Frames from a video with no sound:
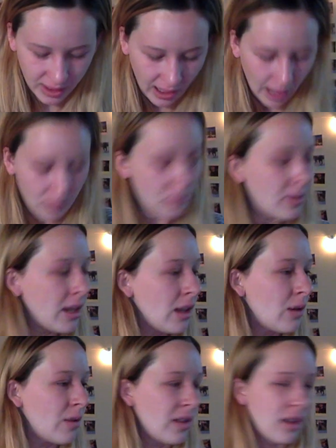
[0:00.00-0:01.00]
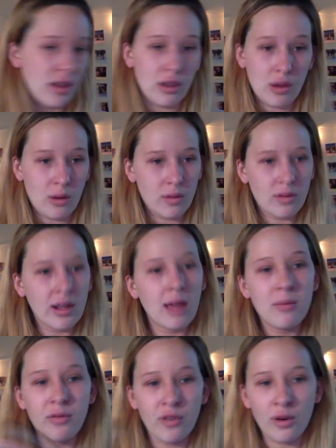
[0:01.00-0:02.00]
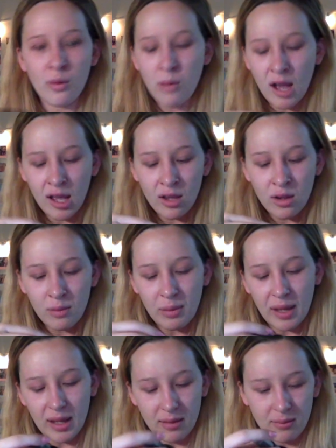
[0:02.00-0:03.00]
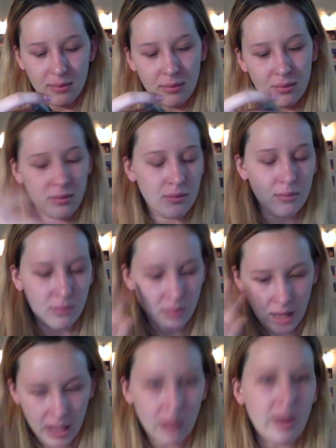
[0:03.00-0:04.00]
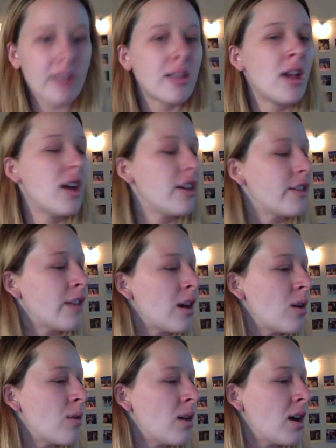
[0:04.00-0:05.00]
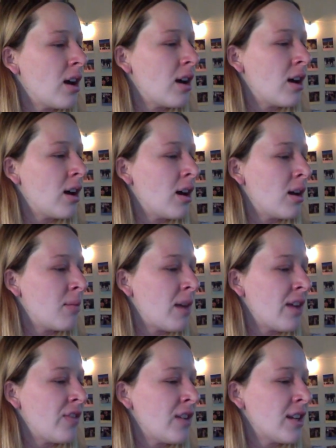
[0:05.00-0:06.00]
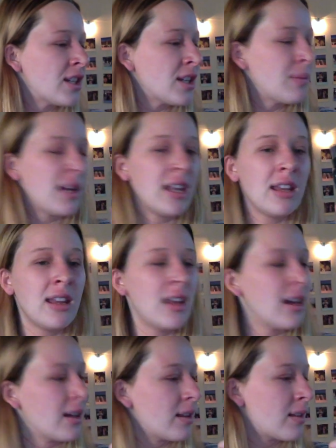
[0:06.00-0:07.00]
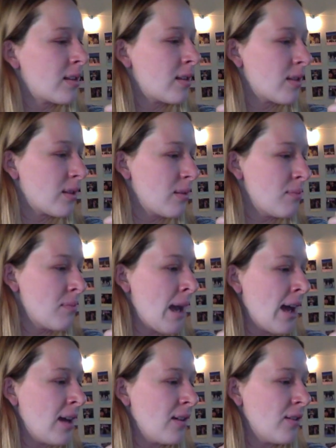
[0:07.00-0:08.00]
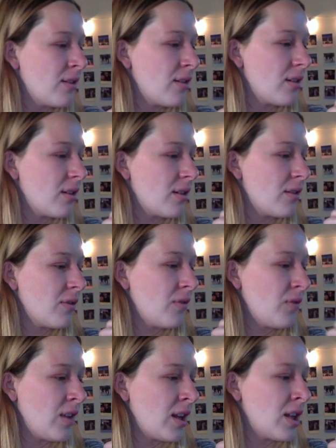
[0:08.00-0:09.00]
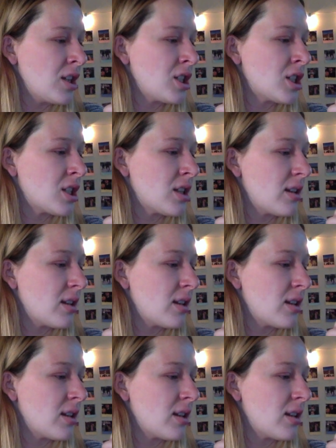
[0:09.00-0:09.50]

I will be using those type for a while, but anyways, so um, I finished up a NYX matte finish